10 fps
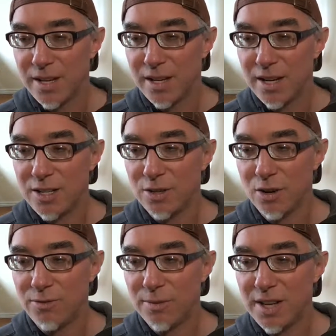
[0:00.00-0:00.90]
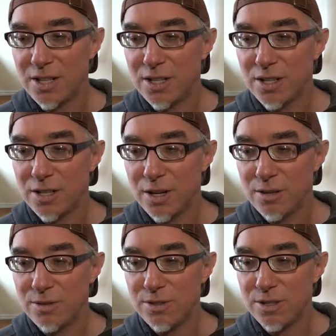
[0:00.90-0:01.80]
And you go from there to the
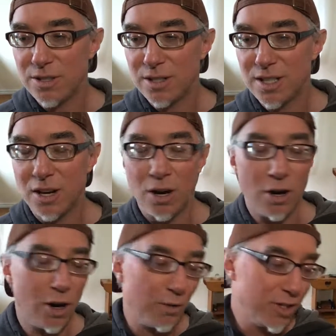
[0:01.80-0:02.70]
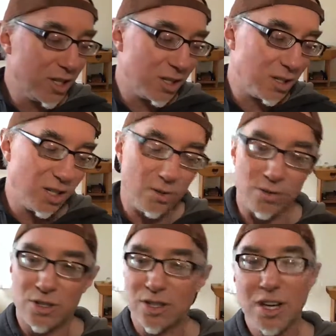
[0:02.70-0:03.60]
nose. Oh, this is
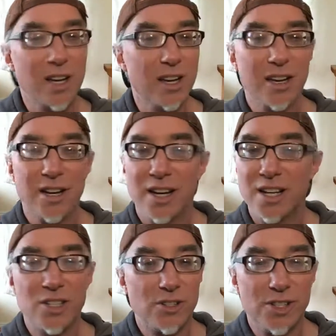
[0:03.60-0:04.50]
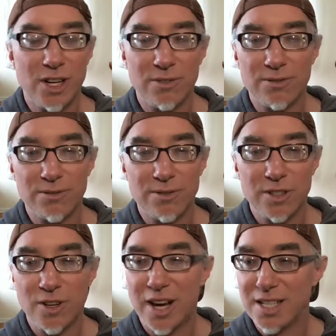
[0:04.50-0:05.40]
huge. And it's yourself.
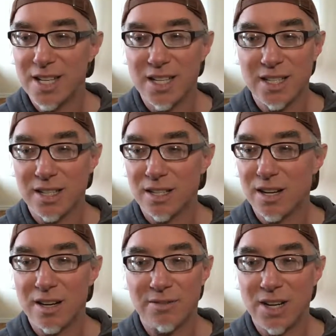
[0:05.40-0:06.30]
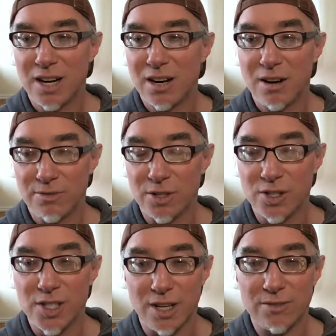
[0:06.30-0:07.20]
You're not taking enough care of
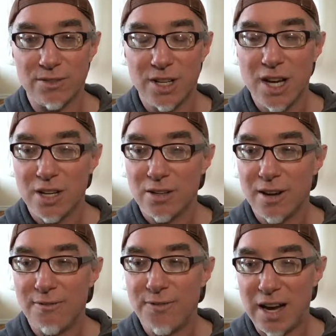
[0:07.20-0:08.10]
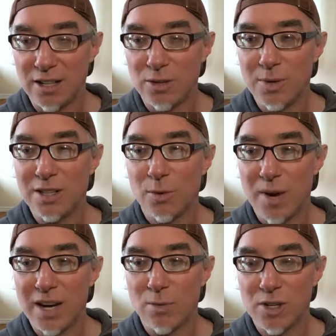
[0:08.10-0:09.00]
yourself. You're not following the
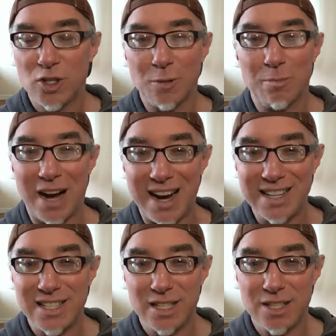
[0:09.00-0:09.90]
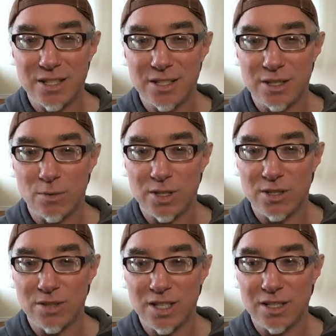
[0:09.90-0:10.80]
way in which your body teaches you what
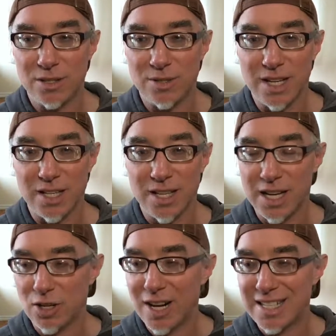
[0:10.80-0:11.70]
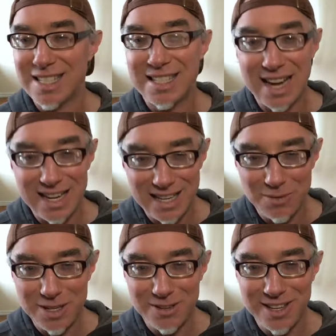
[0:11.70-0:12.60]
you need to do day to day. You're not standing
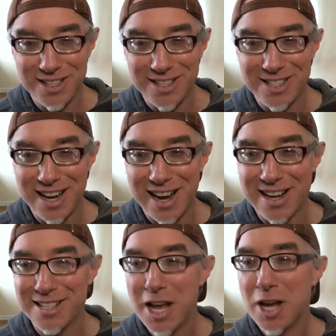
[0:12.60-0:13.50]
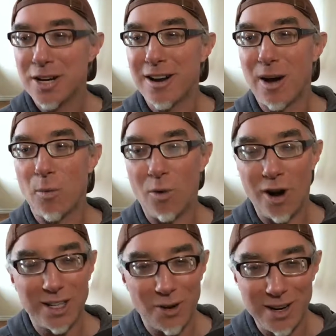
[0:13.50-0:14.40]
when you need to stand. You're not
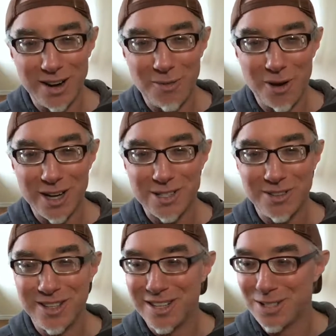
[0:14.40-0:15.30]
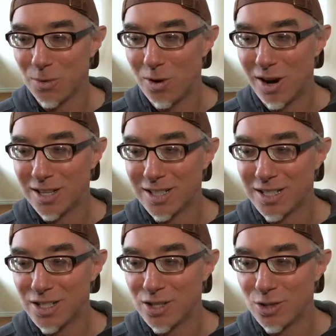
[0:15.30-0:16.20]
going on walks when you need to walk.
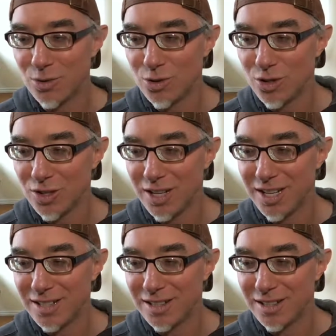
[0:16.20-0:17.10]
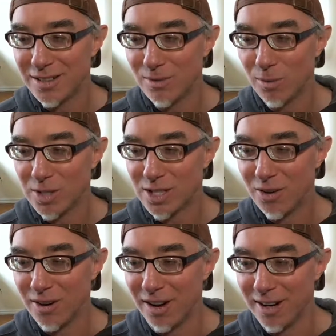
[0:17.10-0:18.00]
This is usually what's
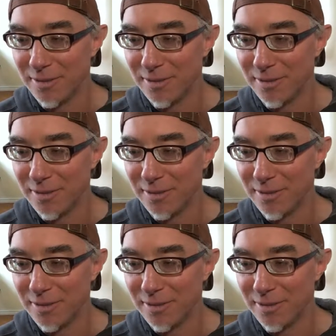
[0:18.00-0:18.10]
going on.